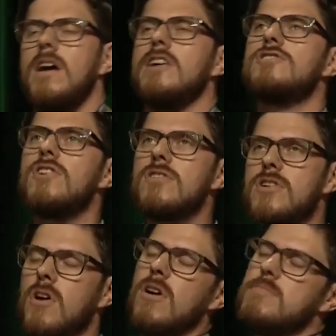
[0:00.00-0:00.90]
And so the
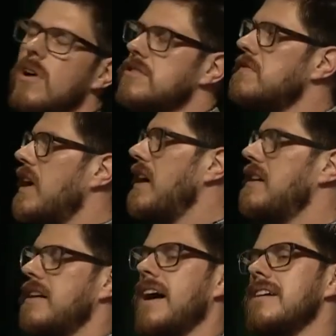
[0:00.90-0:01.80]
goal in
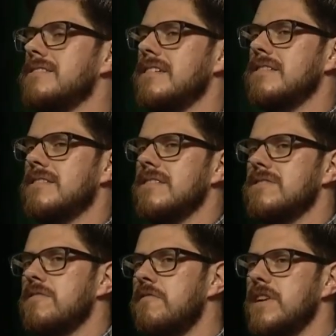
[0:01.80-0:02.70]
multivariate analysis
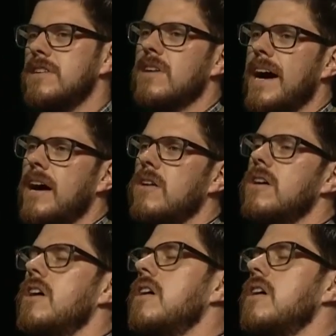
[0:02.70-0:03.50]
is to figure out,